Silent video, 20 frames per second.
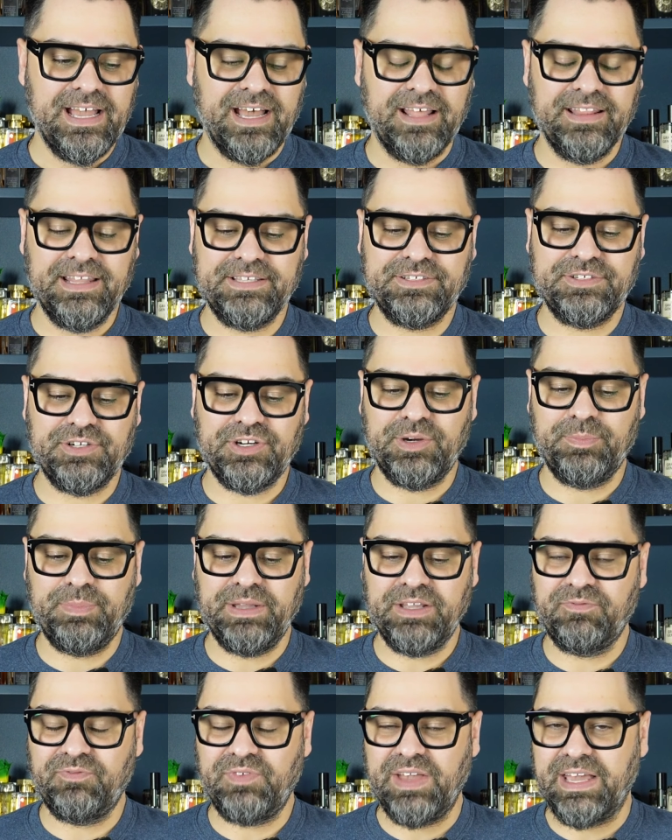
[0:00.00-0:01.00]
unless you're a
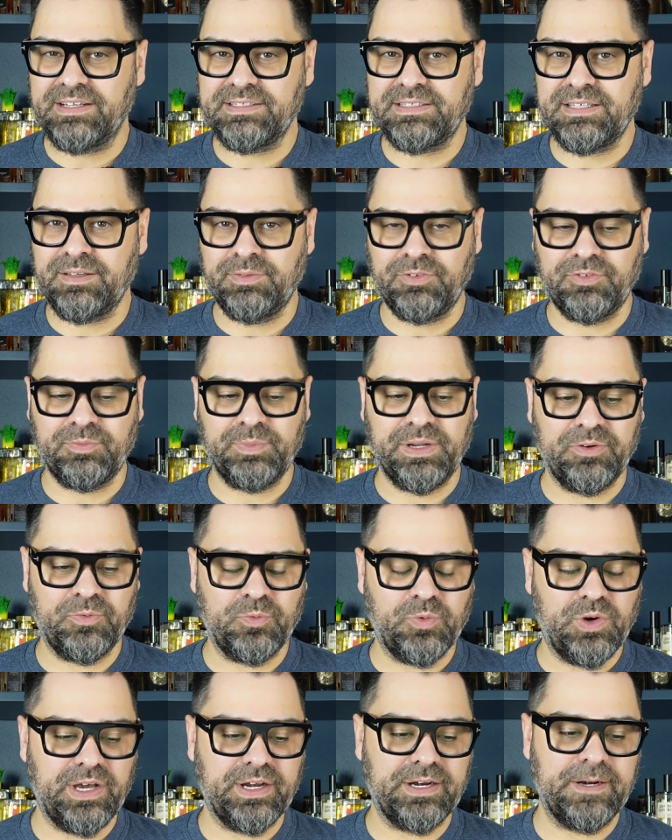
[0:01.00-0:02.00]
big fan of Silver
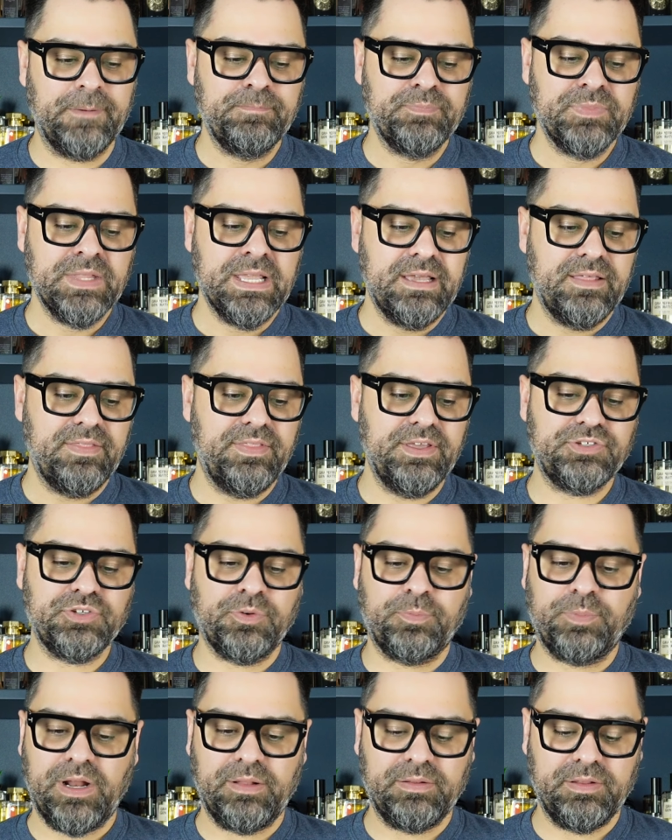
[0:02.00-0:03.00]
Mountain Water, this
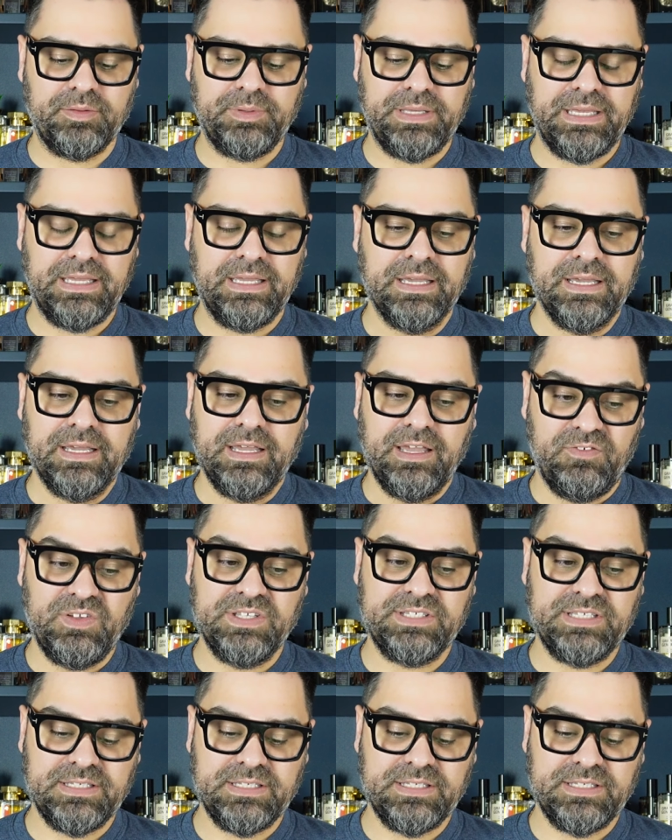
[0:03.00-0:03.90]
will probably be if it's